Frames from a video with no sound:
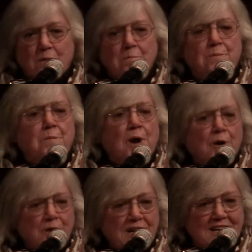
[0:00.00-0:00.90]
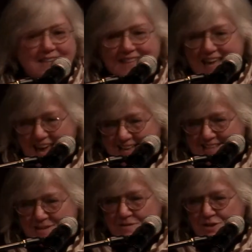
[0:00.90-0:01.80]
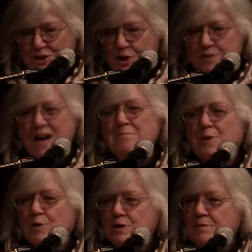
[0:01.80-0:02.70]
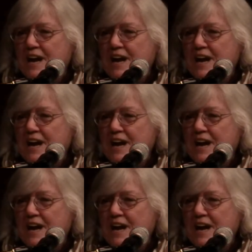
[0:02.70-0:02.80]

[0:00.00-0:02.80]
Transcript: buried at the end of the show, not buried,